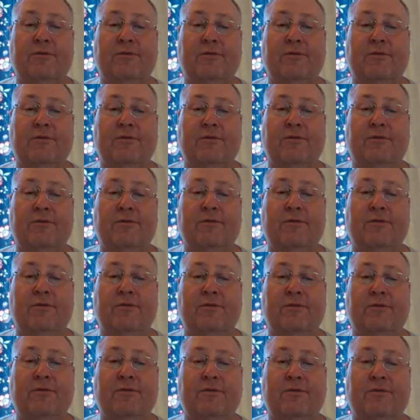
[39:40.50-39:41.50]
God
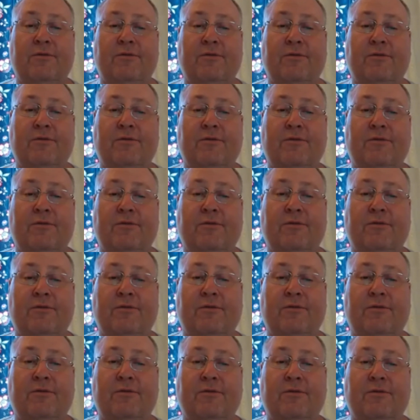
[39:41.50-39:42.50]
damn. hmm
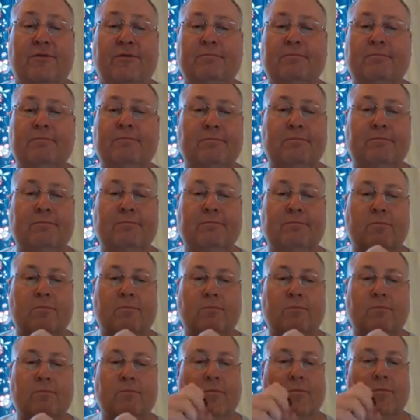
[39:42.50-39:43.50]
Maybe
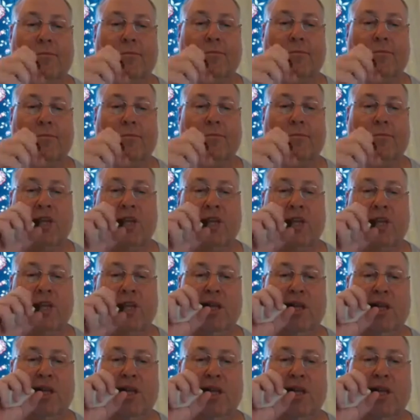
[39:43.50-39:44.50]
it's better if we wait until we
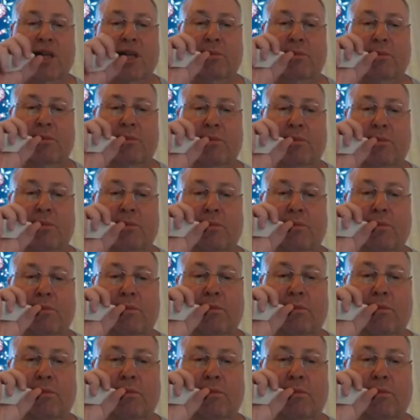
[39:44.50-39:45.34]
got flying.